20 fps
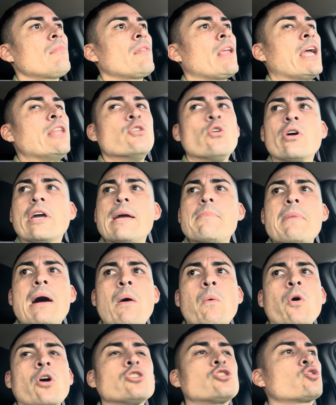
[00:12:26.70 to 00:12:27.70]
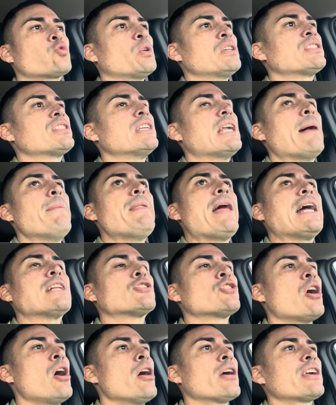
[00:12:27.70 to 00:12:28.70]
And don't get my words twisted. I'm not
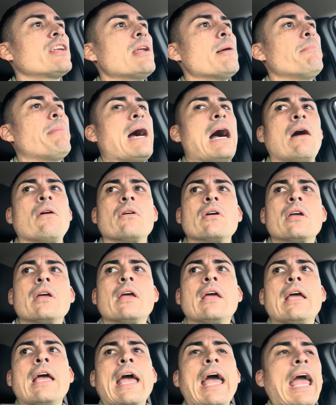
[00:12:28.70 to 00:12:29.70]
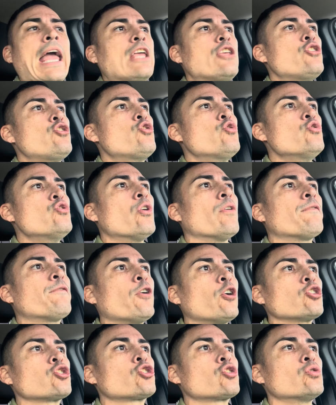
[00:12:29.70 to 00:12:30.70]
talking about a
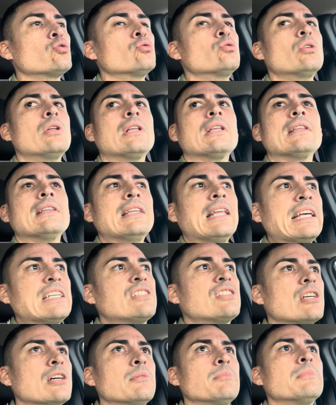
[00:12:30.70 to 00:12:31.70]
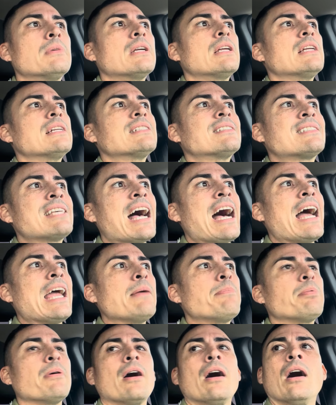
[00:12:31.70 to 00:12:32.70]
universalism
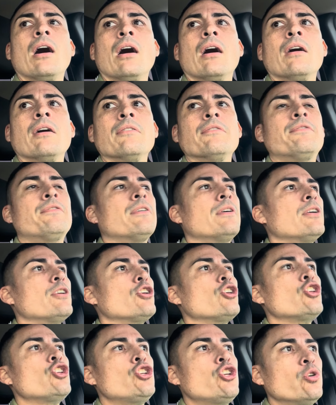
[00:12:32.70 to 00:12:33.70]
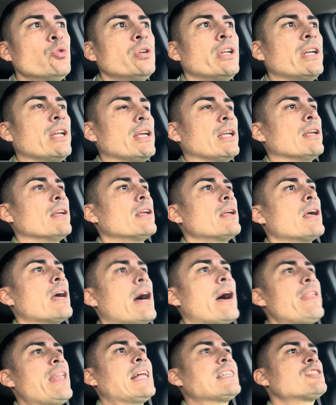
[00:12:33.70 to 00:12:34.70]
type of unity.
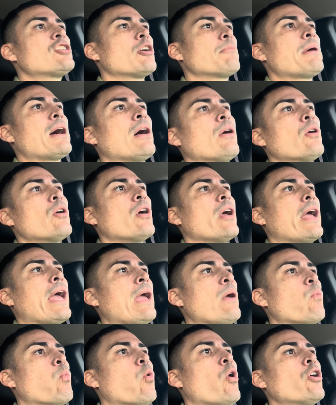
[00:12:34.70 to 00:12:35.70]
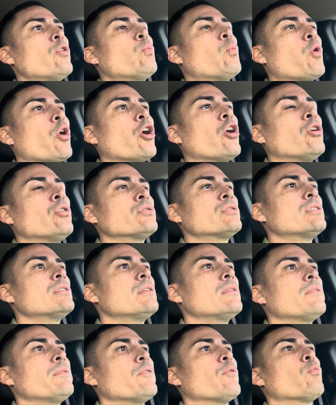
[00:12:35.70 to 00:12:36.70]
I'm not talking about a one world
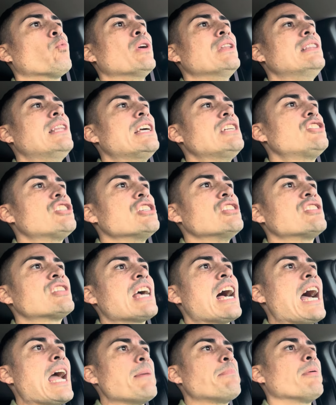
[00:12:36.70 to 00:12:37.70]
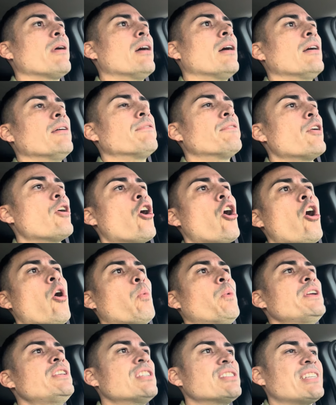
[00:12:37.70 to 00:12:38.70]
religion type of, oh,
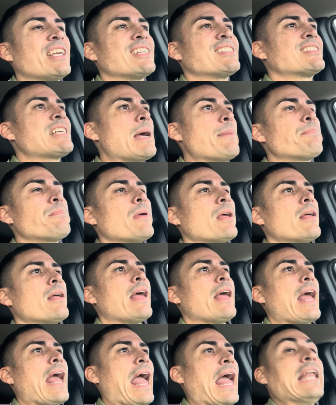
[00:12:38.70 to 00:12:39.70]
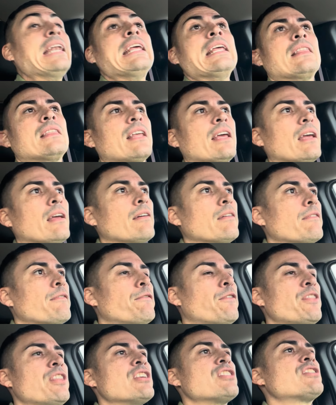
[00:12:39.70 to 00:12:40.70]
we just accept anything
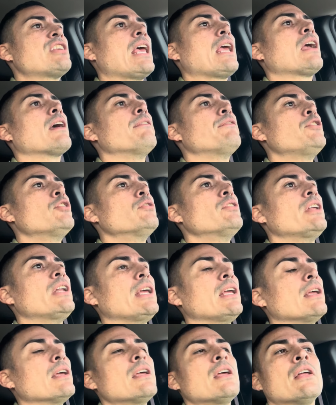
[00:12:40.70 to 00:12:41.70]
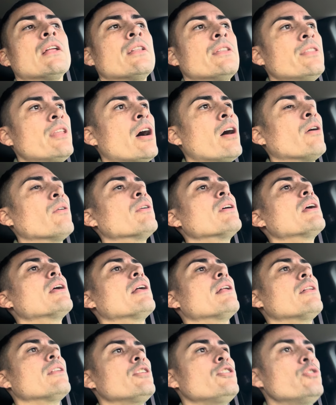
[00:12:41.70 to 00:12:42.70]
for the sake of unity. No,
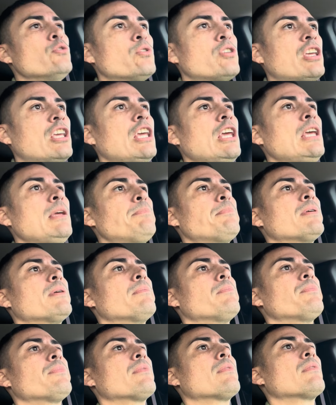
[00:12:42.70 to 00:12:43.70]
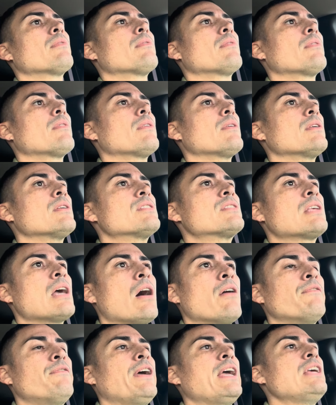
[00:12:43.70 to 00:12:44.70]
you keep
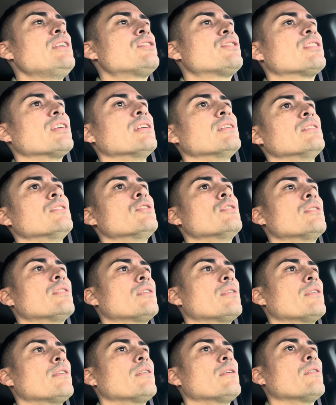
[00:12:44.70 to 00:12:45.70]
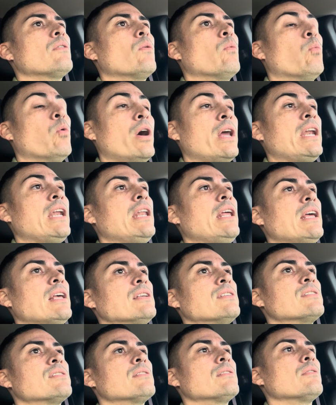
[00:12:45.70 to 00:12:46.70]
salvation what it
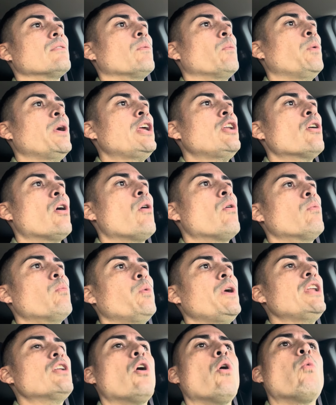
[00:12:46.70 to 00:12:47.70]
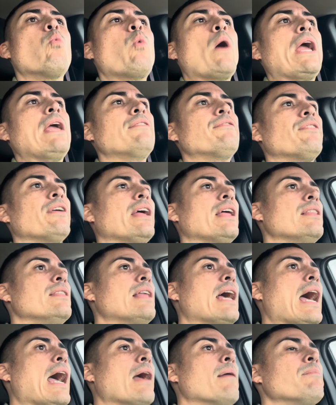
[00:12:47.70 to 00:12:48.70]
is we don't we don't waver in
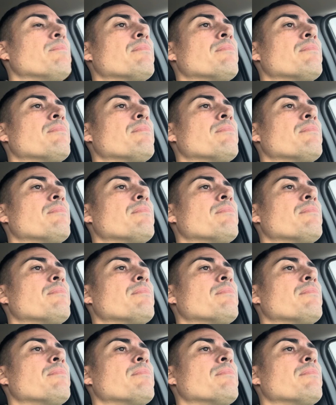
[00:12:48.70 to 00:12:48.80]
that.